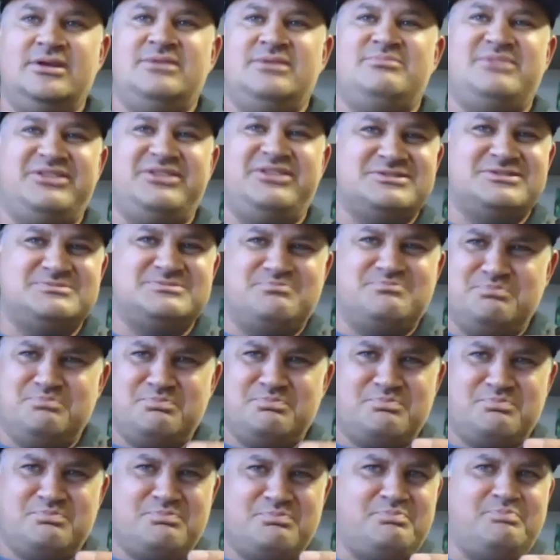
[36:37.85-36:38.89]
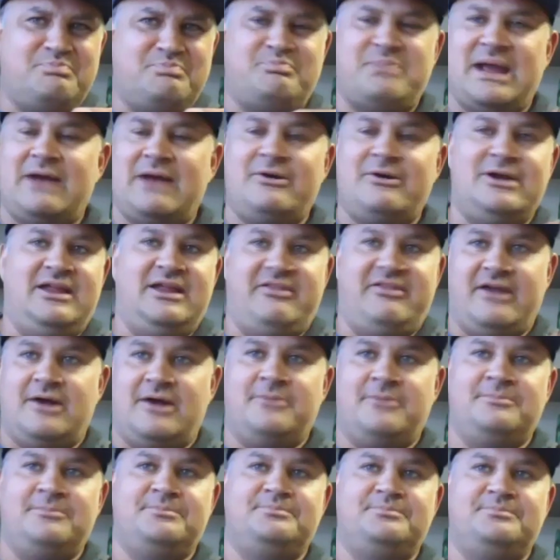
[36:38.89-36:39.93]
but there's parity there.